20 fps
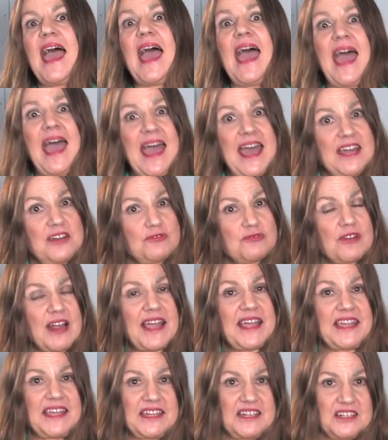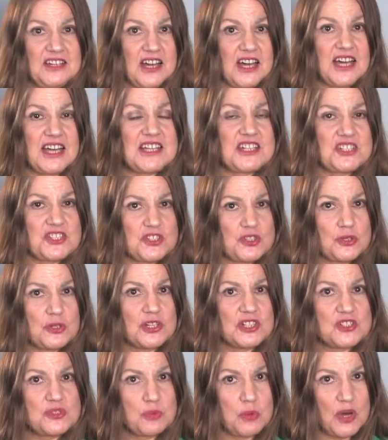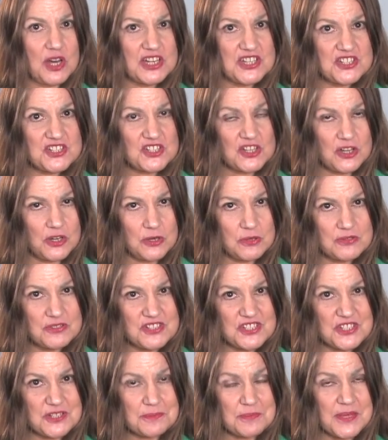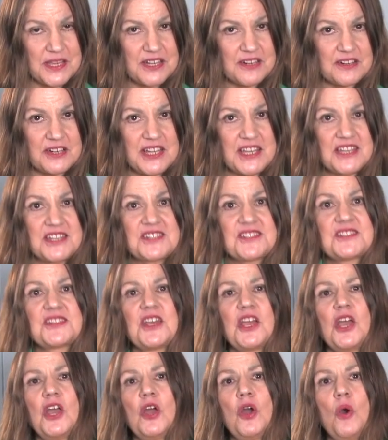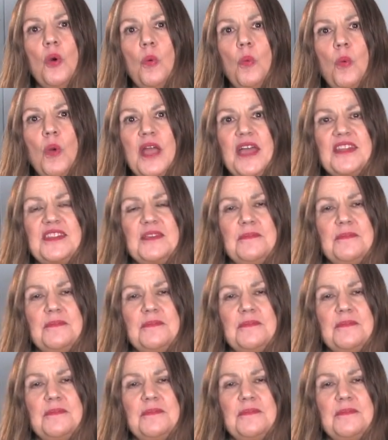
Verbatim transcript: and recognized towards one's own superiors, where